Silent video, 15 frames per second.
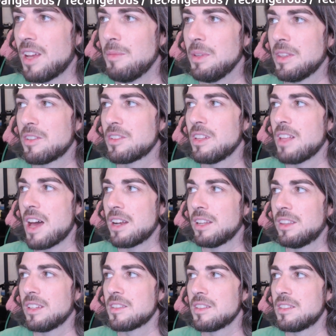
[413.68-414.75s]
I mean, there's a lot of
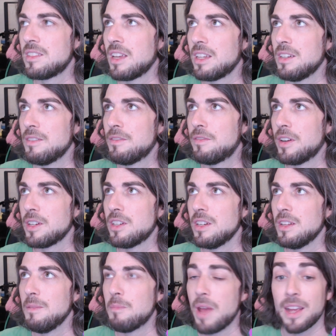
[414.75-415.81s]
things executive function
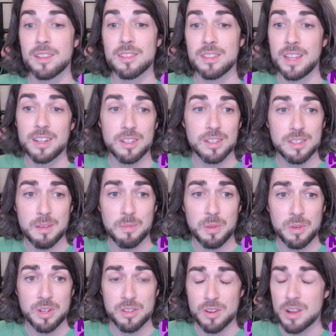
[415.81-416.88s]
impacts, and that's just something
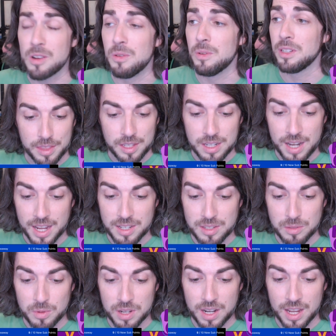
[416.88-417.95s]
we struggle with. The
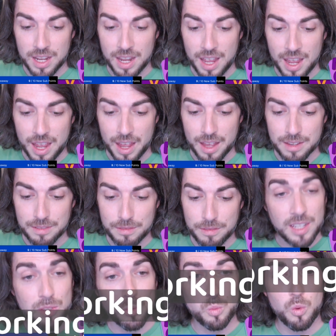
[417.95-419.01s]
next one I have
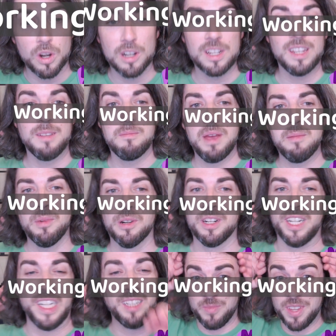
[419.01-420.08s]
is working
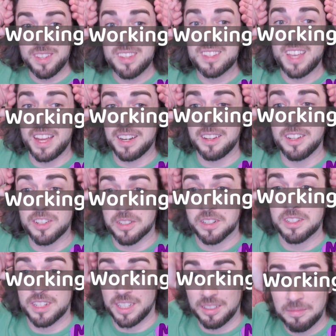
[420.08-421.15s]
memory. This is kind of
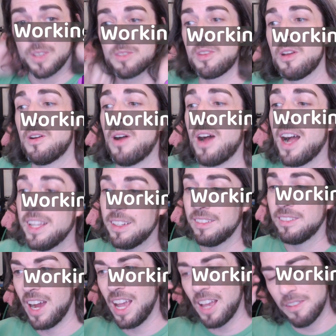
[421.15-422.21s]
interesting. So I
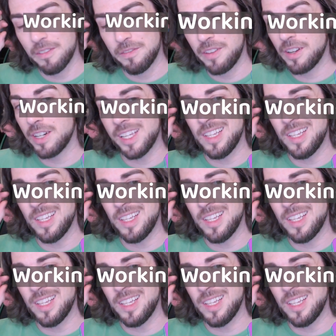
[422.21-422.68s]
have a very